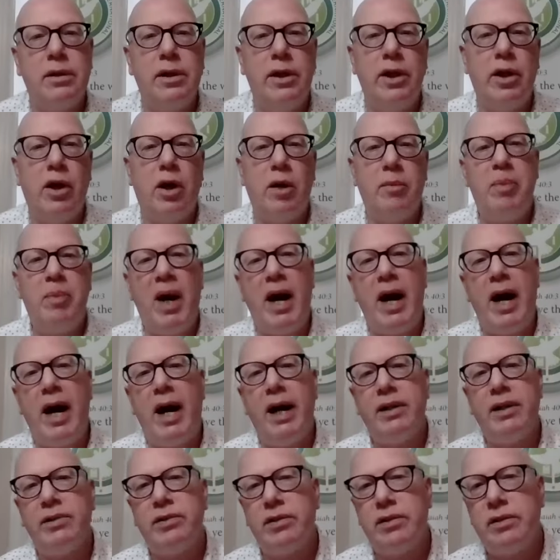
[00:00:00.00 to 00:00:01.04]
in our
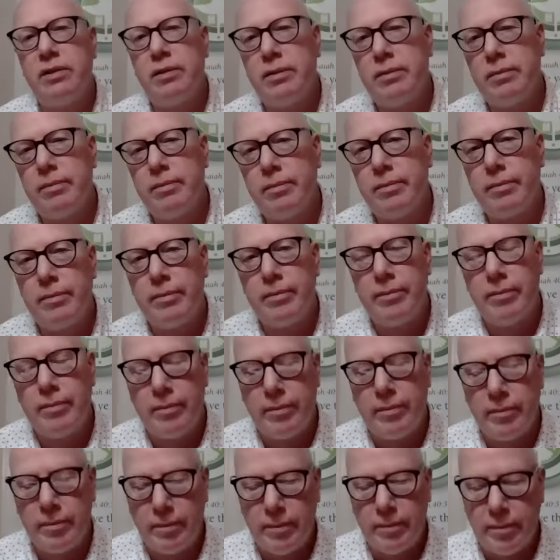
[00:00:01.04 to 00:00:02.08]
past
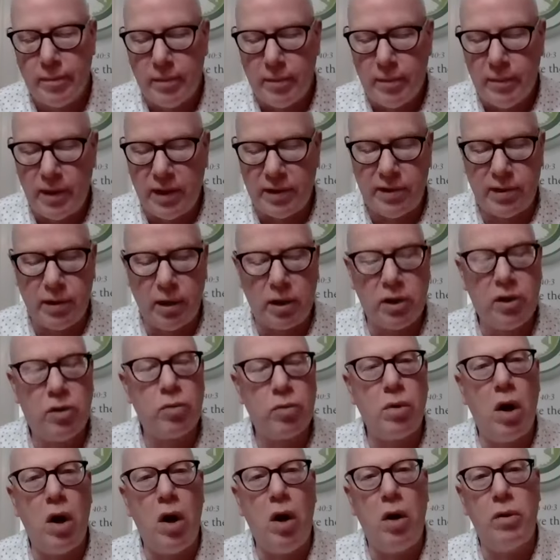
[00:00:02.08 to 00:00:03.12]
that's a
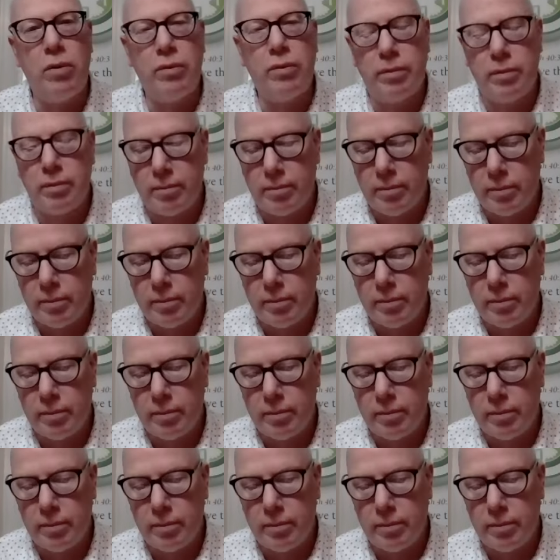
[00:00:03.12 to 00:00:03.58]
groan.